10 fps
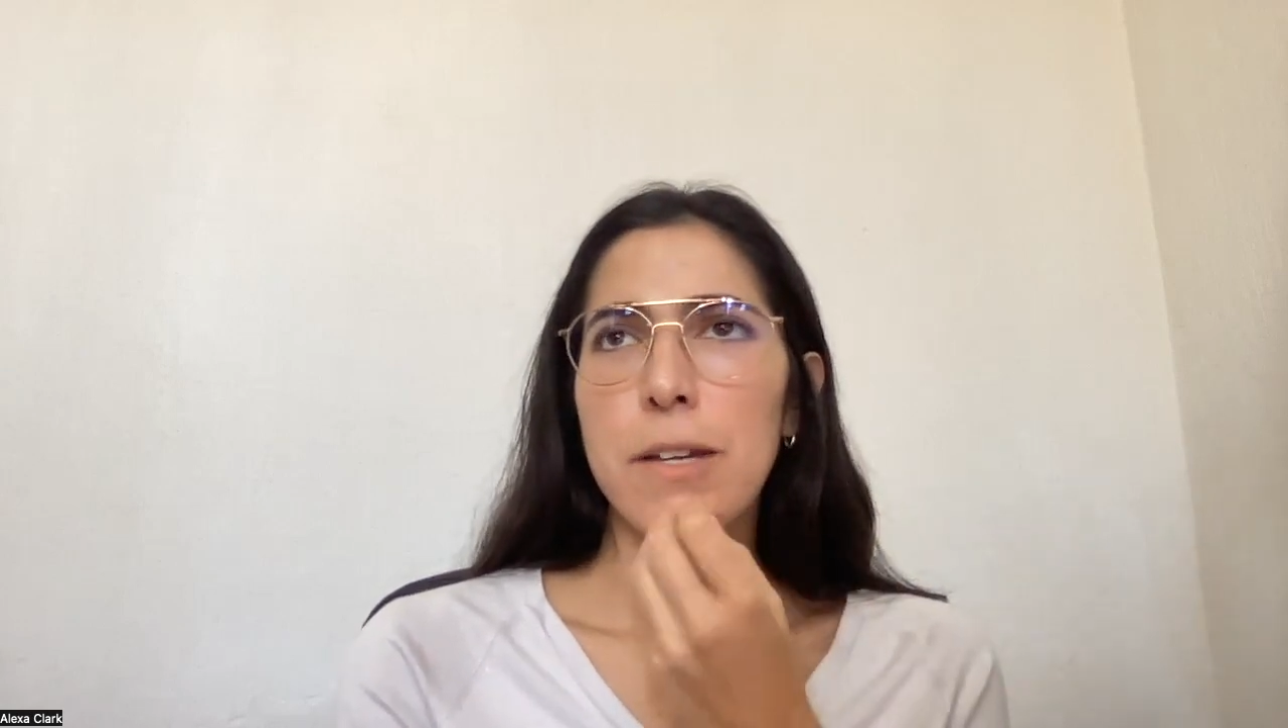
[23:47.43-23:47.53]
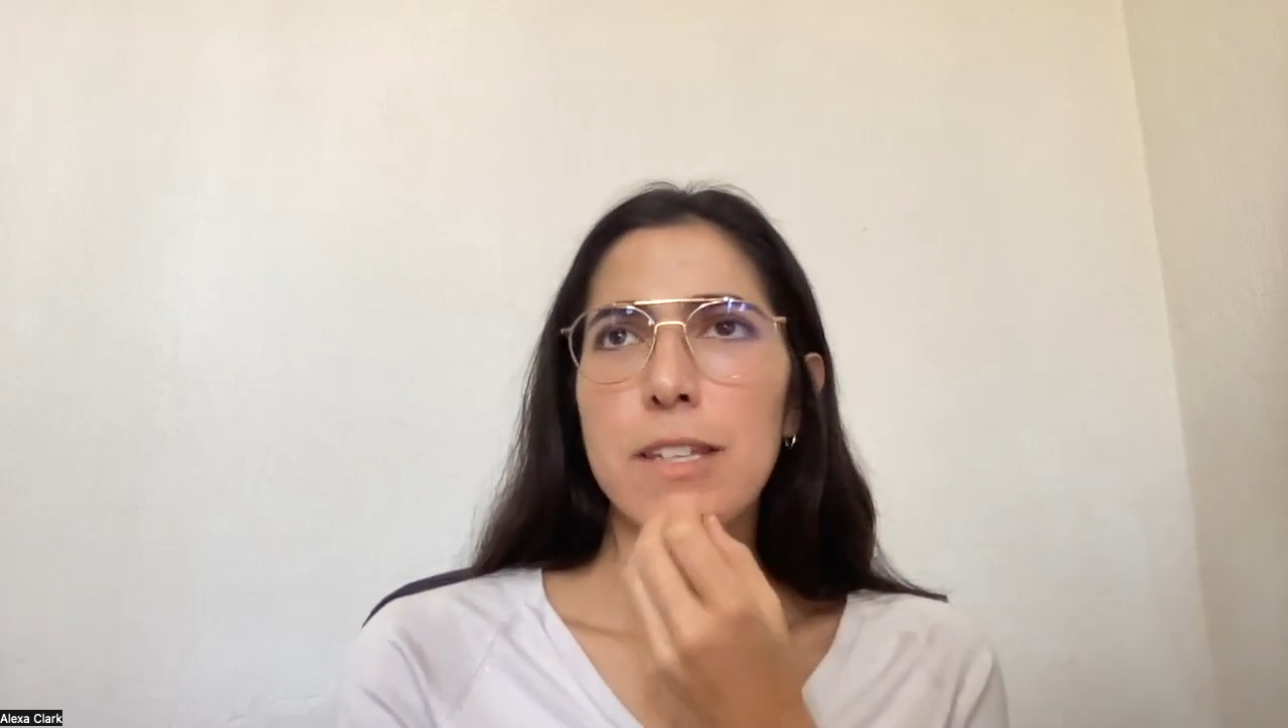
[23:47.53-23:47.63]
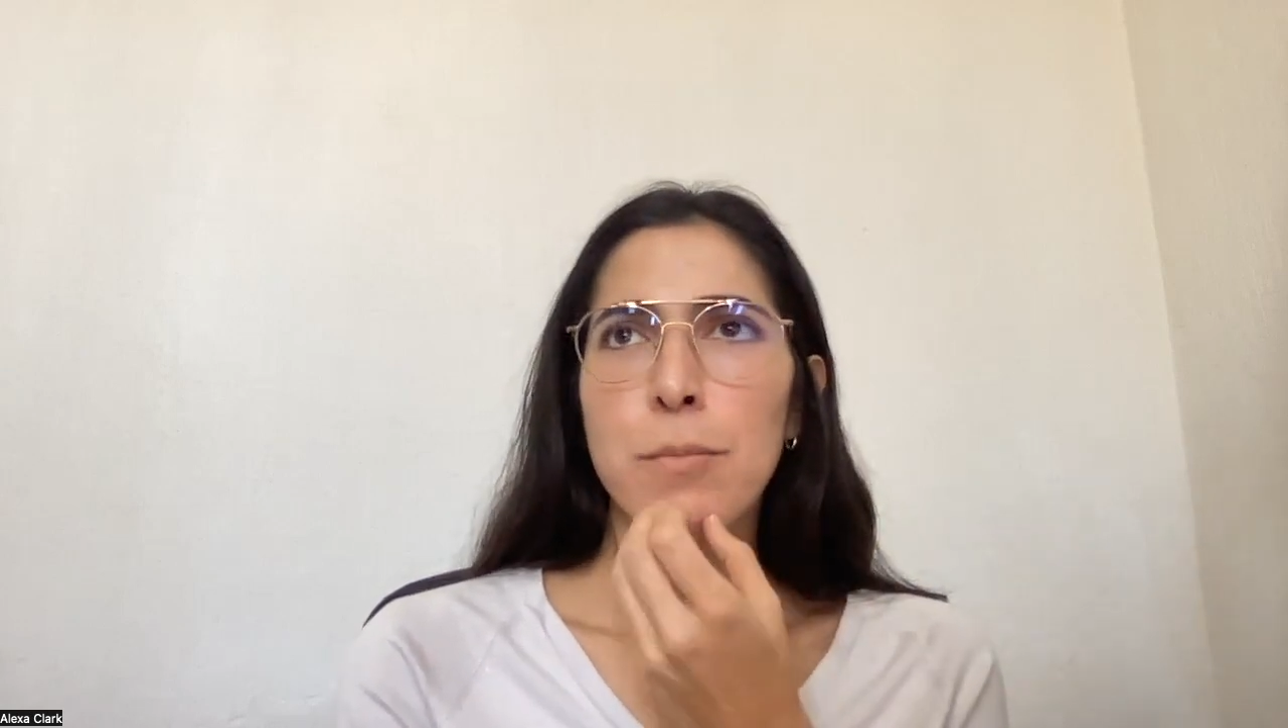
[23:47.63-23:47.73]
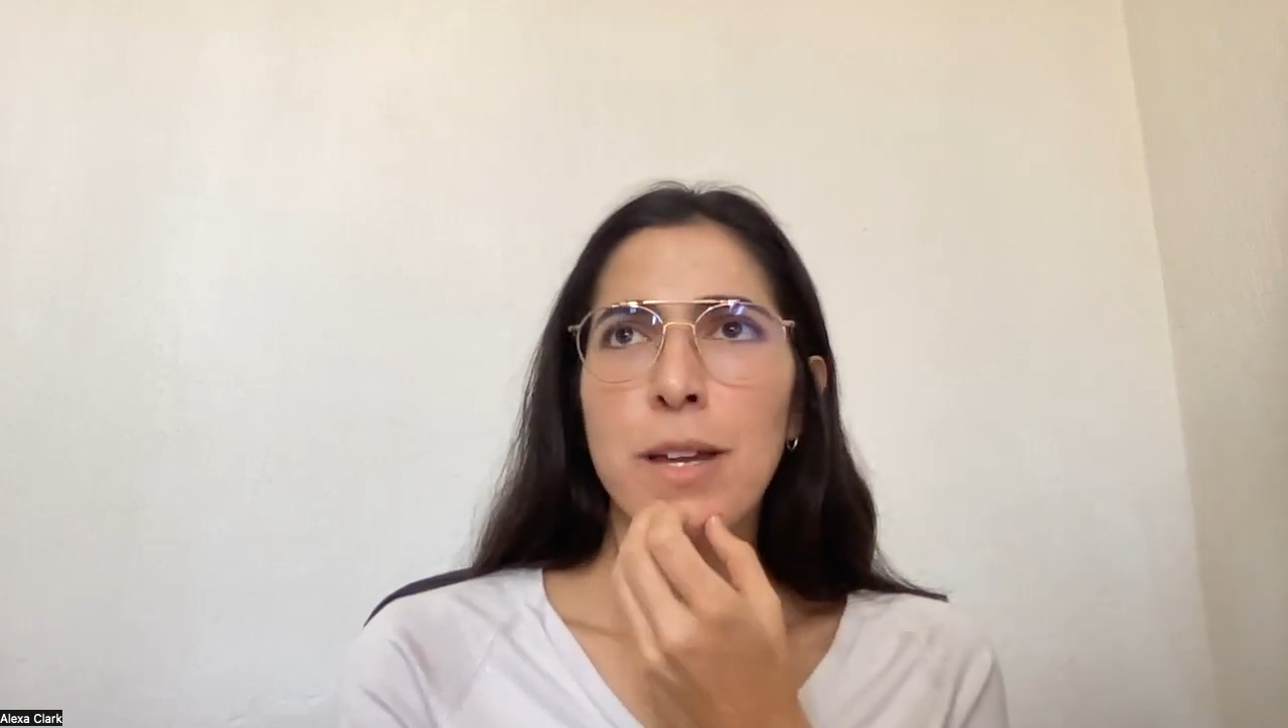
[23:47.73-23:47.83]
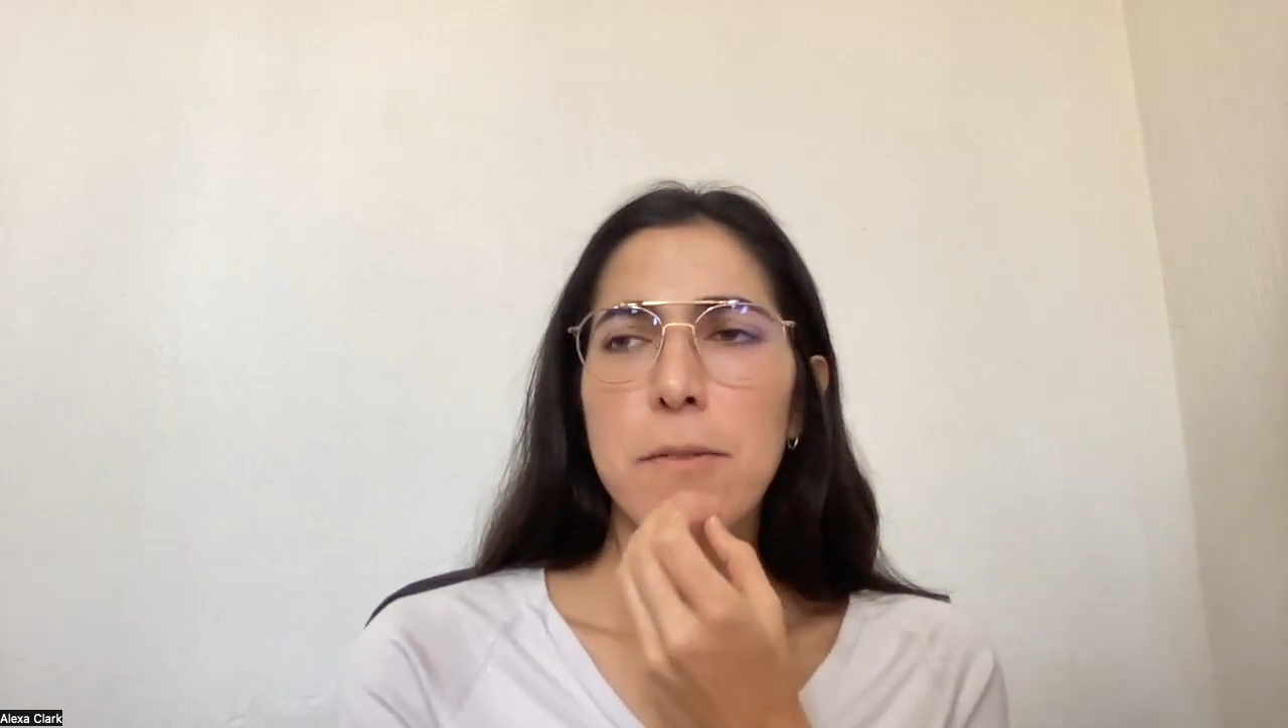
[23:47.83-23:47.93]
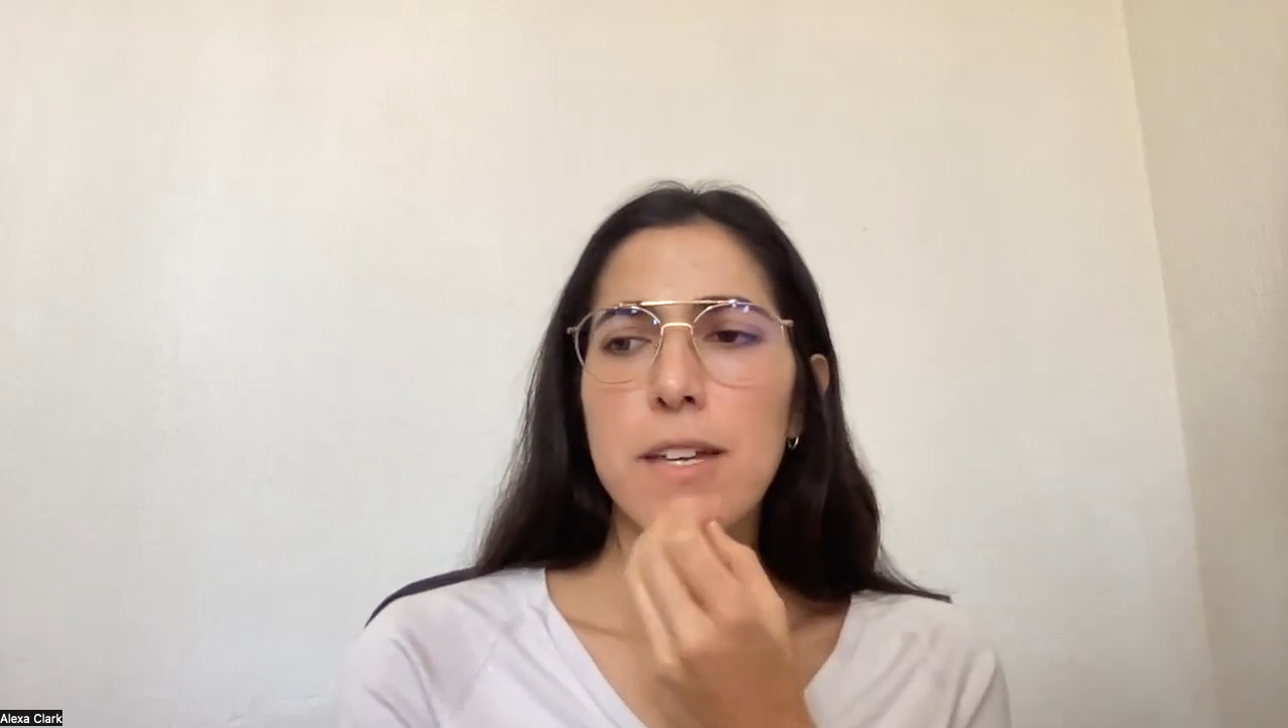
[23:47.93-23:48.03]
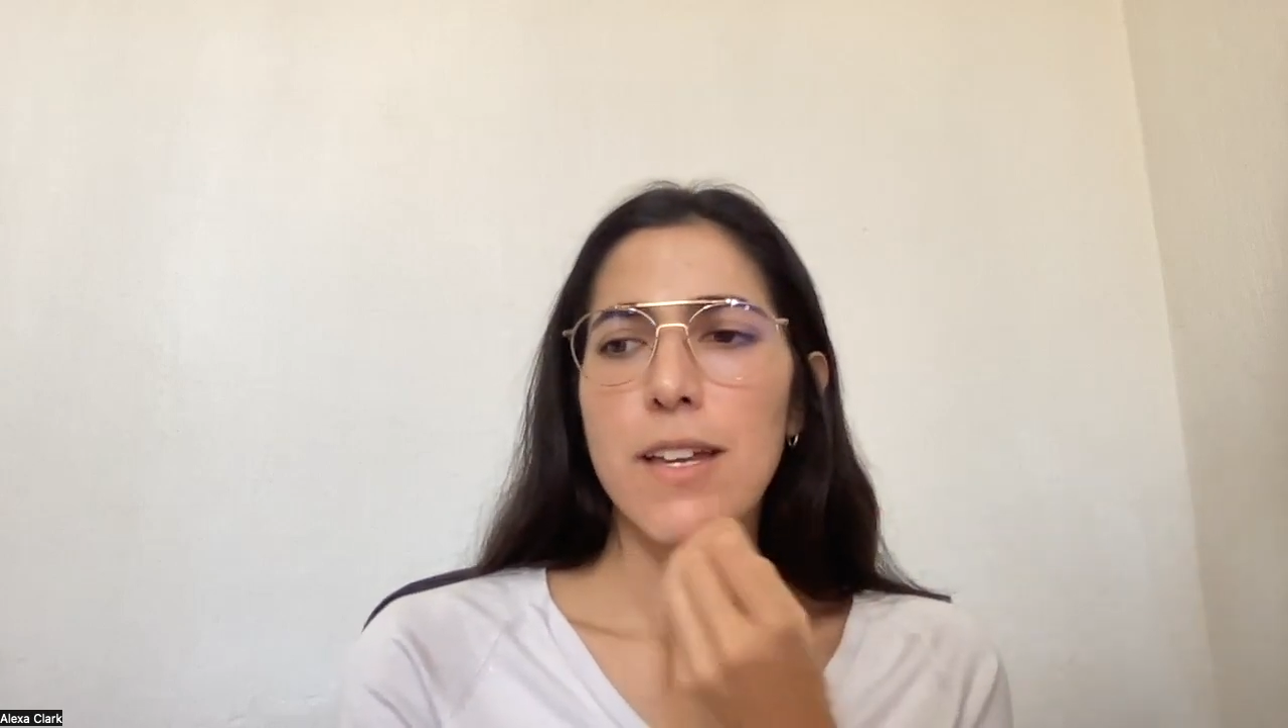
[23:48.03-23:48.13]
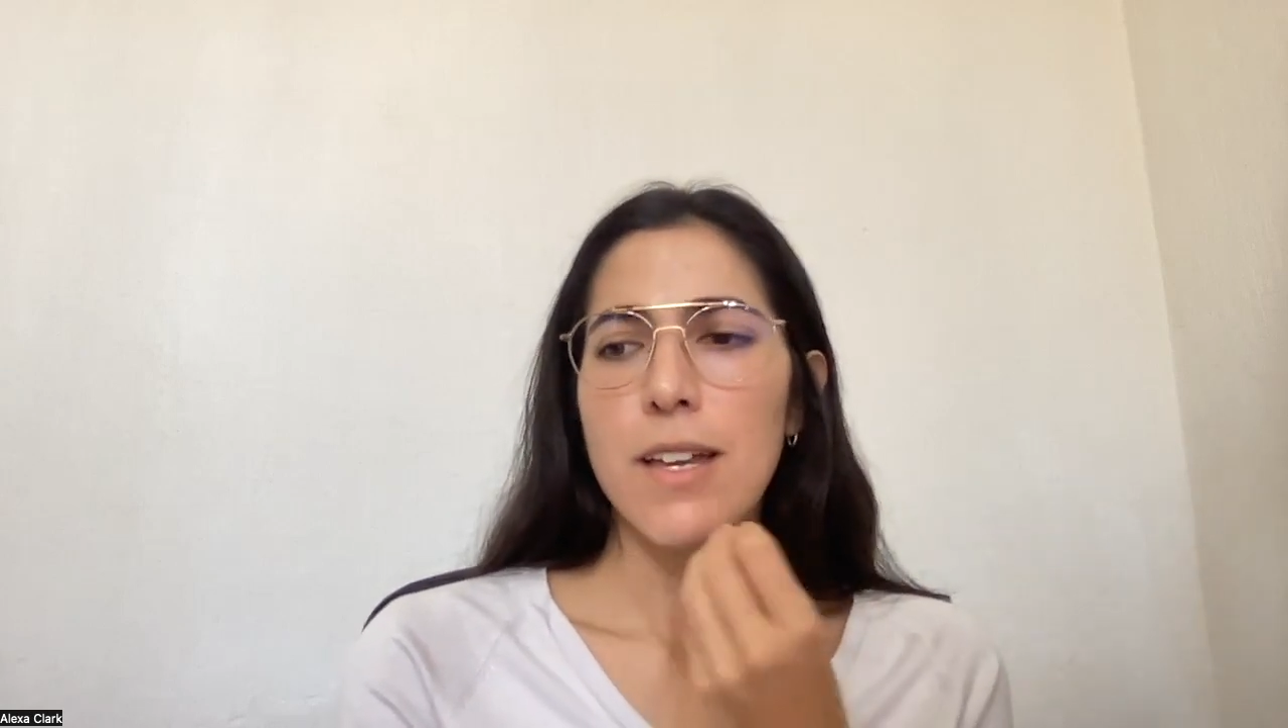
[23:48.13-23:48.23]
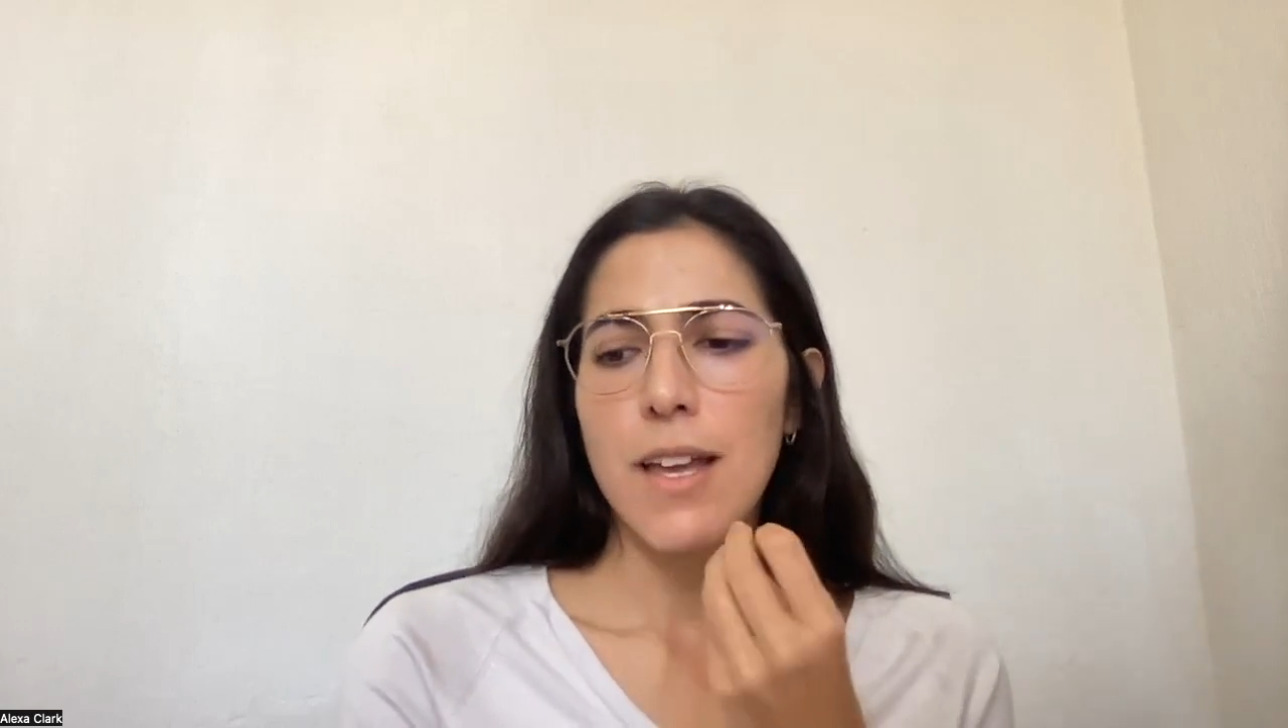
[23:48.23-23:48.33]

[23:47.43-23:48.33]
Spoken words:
bit maybe,